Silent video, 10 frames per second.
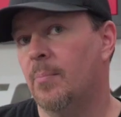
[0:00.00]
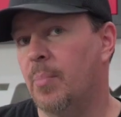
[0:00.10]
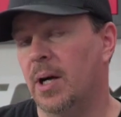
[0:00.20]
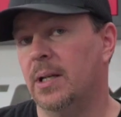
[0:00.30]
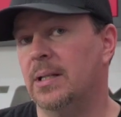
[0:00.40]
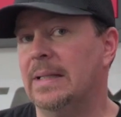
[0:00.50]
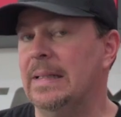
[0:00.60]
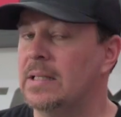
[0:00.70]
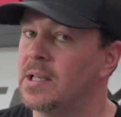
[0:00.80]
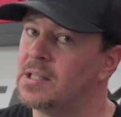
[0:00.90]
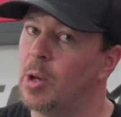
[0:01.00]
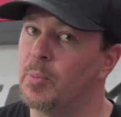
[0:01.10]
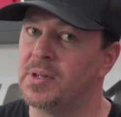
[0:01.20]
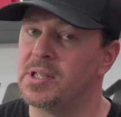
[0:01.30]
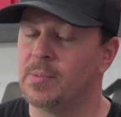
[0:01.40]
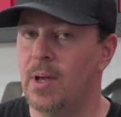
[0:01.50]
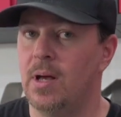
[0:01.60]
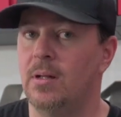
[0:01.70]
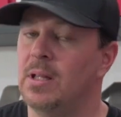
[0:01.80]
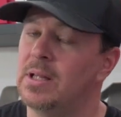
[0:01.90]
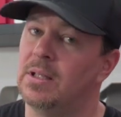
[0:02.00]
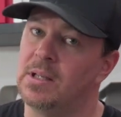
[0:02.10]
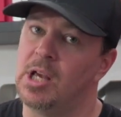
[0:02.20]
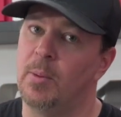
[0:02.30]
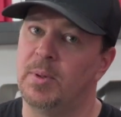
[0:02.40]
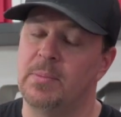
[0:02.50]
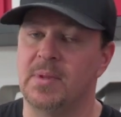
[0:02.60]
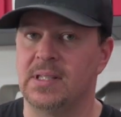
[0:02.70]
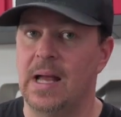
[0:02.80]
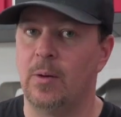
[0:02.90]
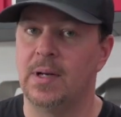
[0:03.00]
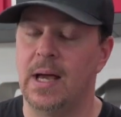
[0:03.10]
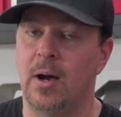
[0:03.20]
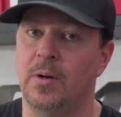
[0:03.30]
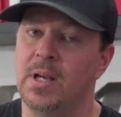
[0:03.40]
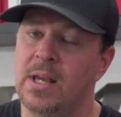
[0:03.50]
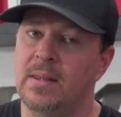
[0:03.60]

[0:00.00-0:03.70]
but it does help with the smell, does help keep the sound down.